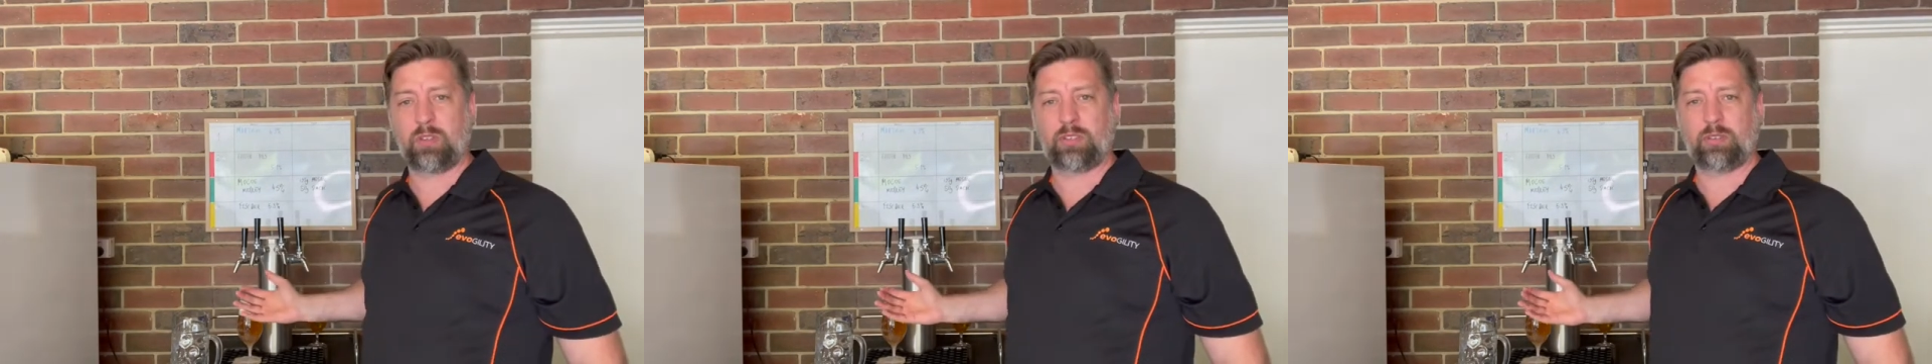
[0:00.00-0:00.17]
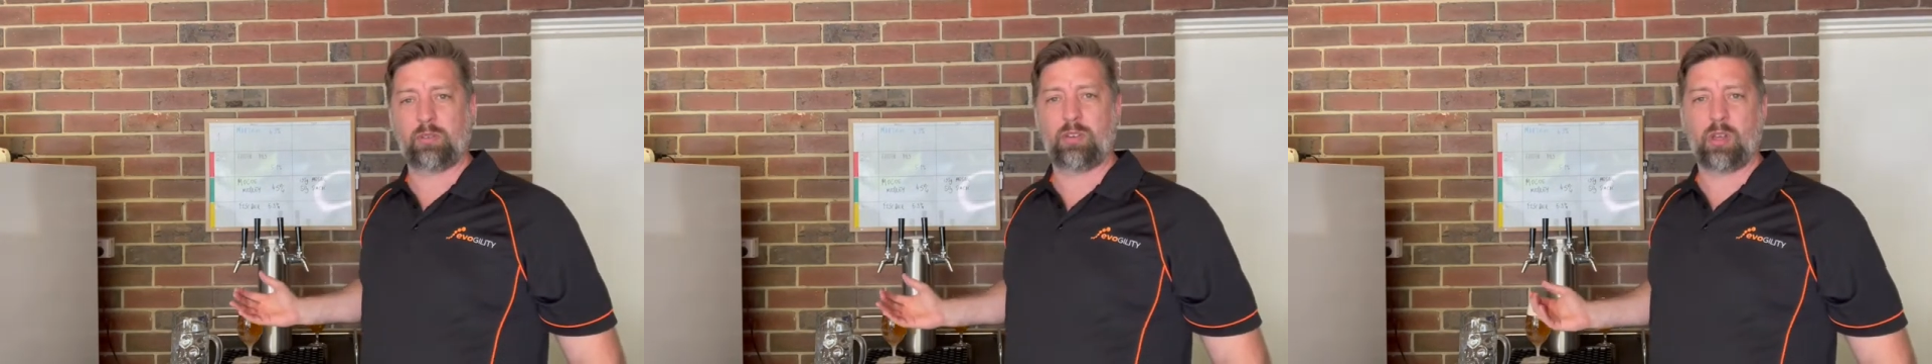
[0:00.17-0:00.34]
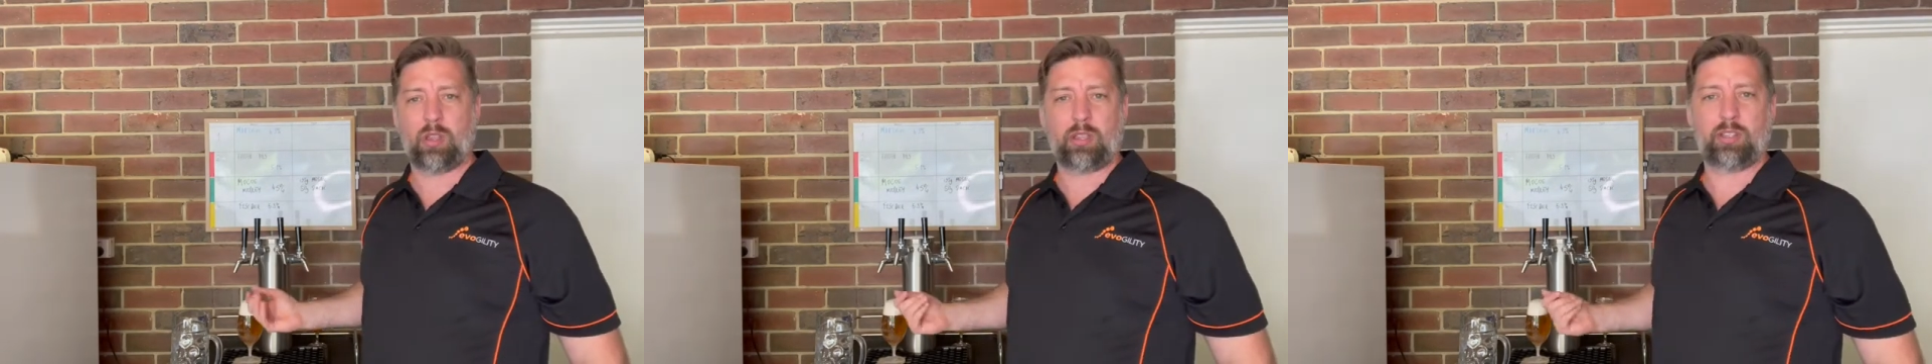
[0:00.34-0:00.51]
your
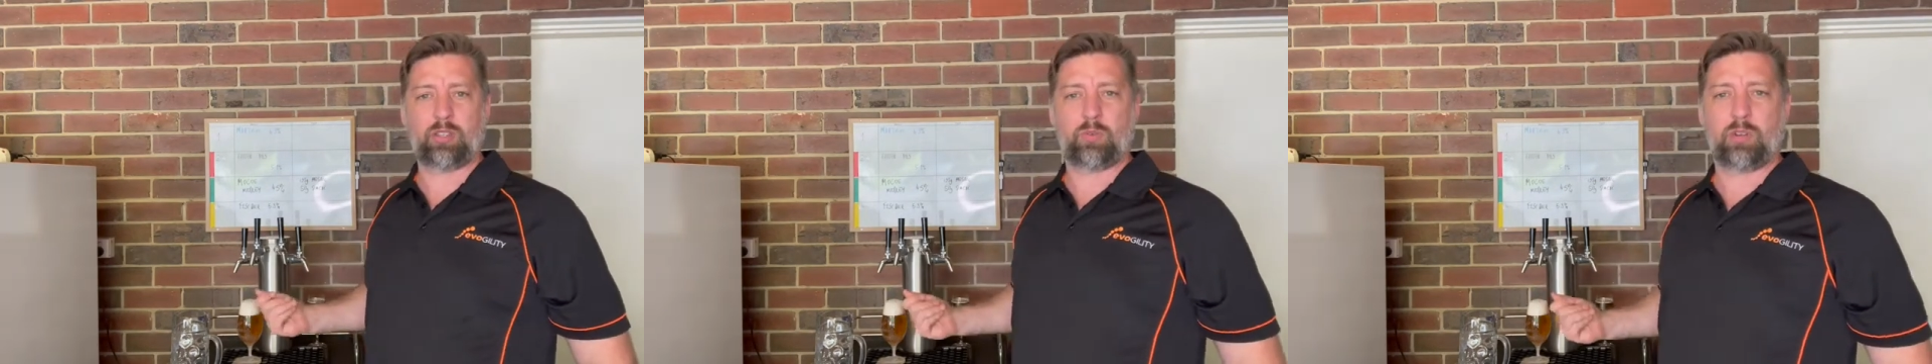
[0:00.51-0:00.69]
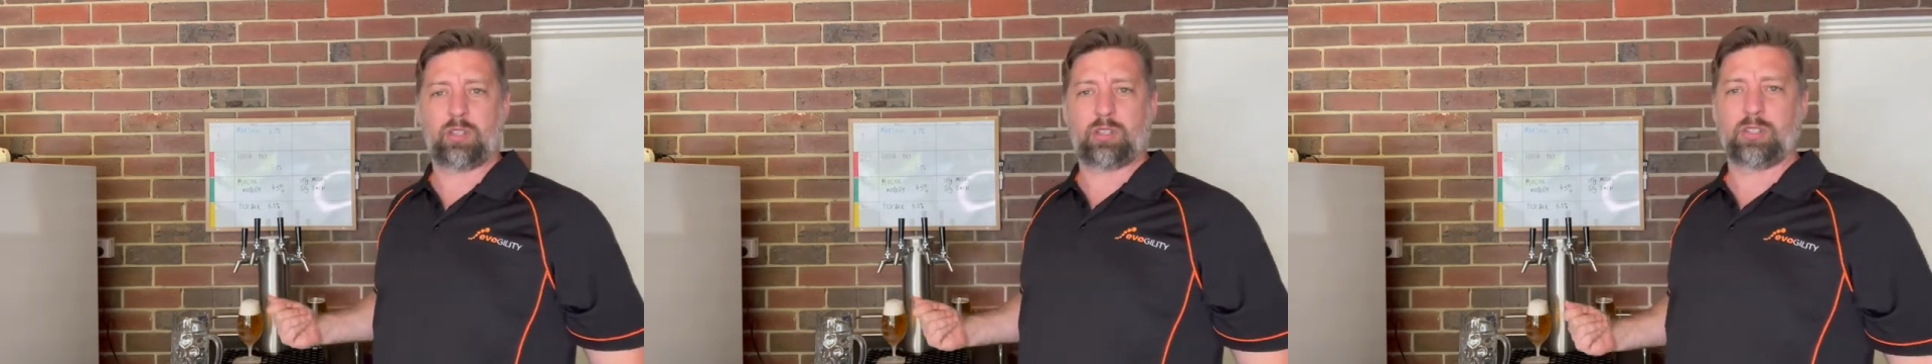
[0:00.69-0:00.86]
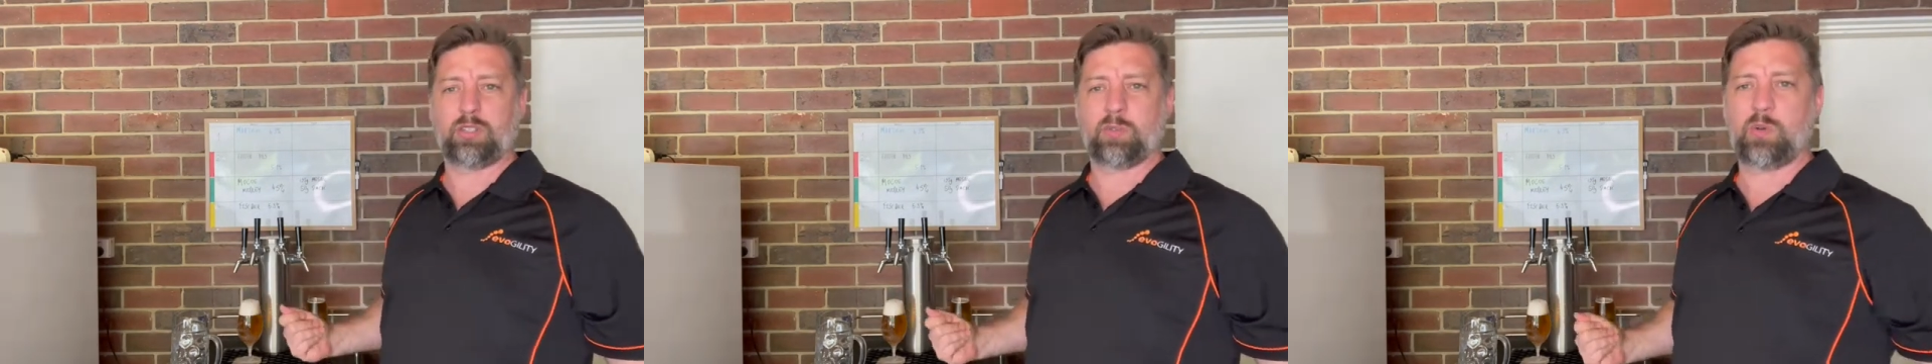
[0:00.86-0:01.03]
knowledge work
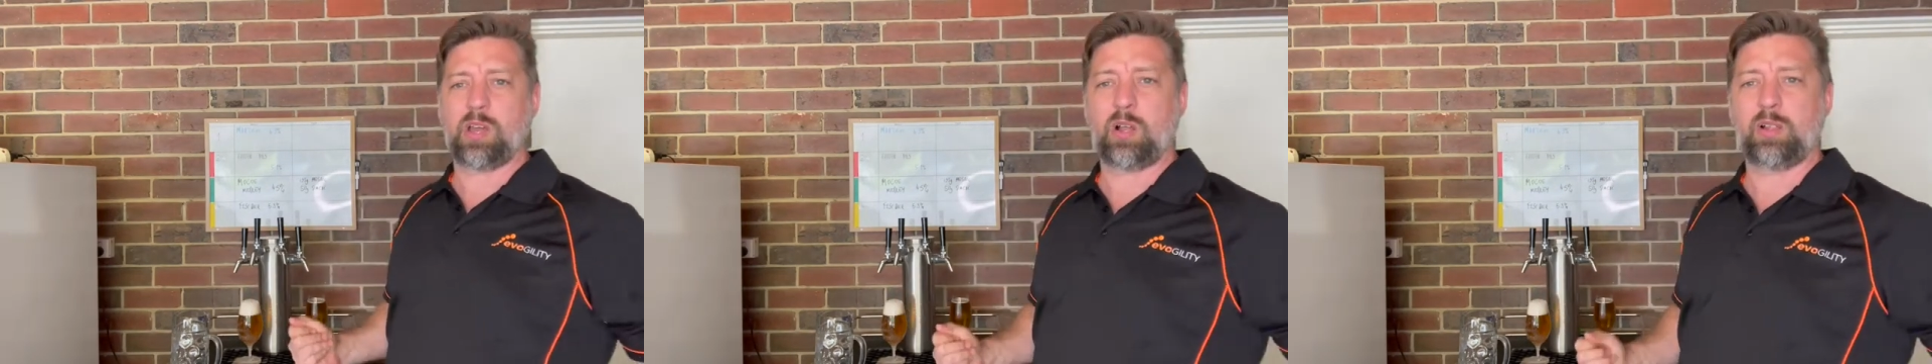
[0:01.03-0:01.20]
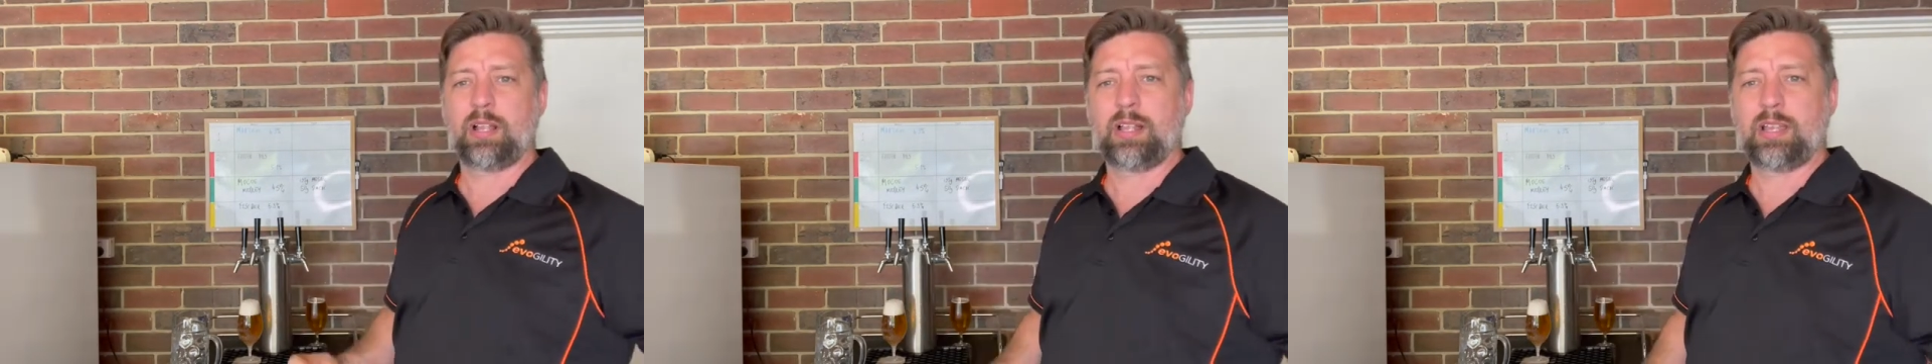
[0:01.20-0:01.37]
as well,